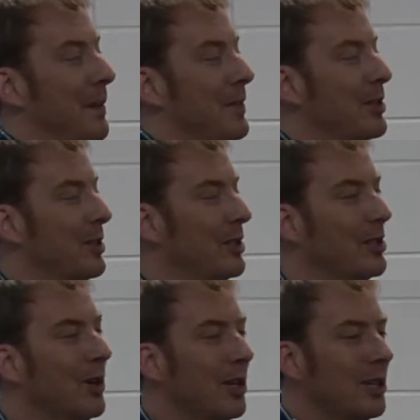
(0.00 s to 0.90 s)
So you
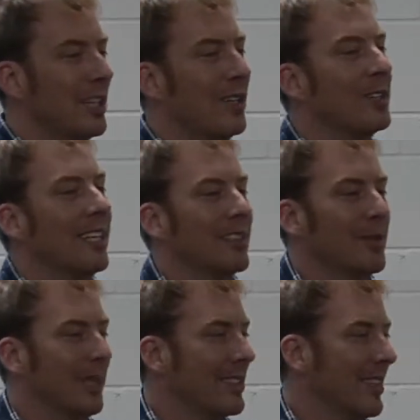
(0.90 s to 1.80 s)
do all your generous
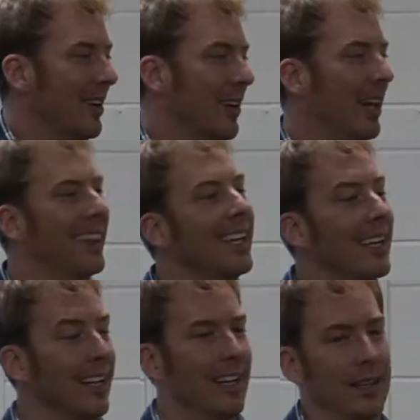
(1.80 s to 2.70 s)
estimates, and oh, I think
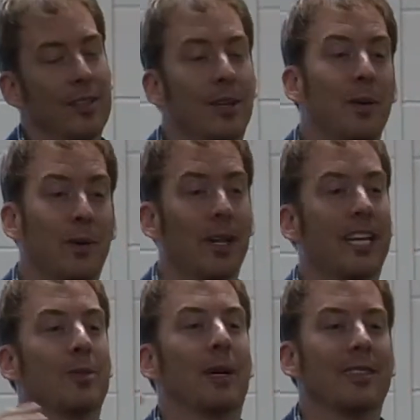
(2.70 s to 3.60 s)
this could be really
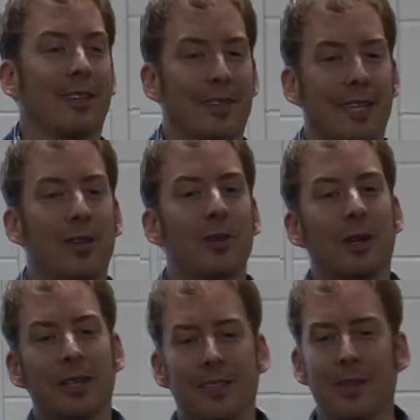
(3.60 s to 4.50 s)
expensive. And then you do
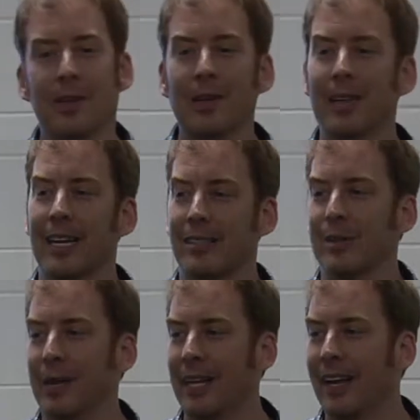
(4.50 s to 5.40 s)
all this, and you give the
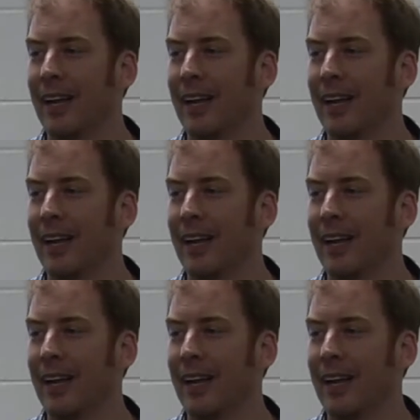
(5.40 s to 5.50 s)
estimate.